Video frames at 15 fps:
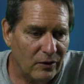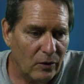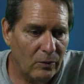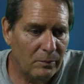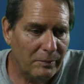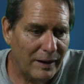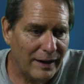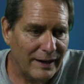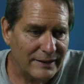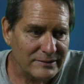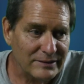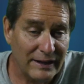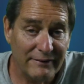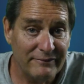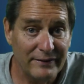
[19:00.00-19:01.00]

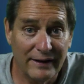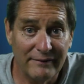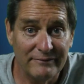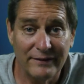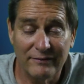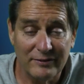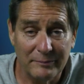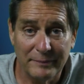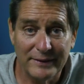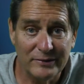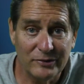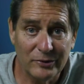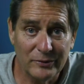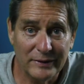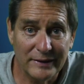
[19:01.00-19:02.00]
Holbox. I've never been
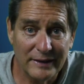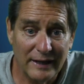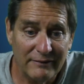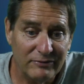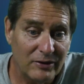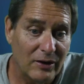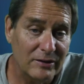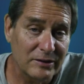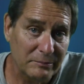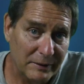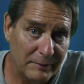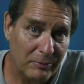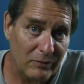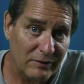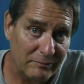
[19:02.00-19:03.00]
to it. I've talked to
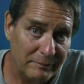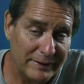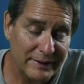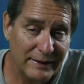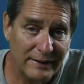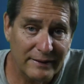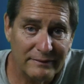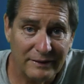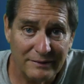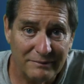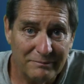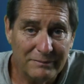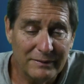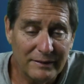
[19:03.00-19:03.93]
people that've been there.